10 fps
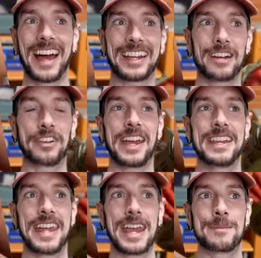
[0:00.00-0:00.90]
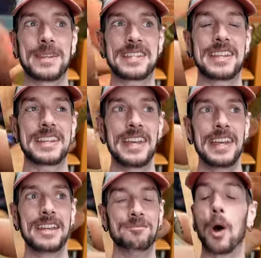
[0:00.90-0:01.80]
I, I forget her name. Is it?
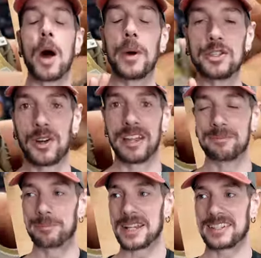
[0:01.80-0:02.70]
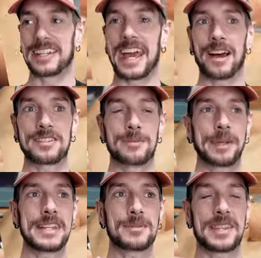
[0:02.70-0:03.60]
No, I won't try and puzzle it out. It
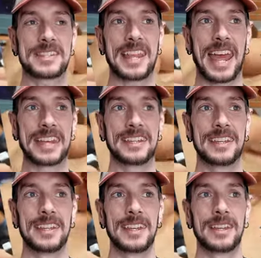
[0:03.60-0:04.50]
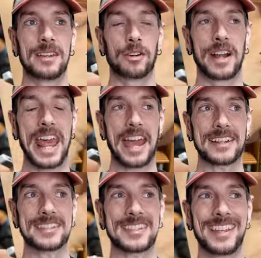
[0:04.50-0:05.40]
begins with a Z or an
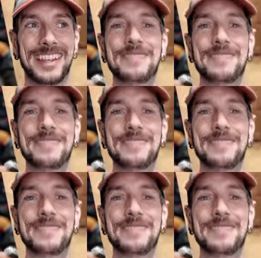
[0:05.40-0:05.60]
X.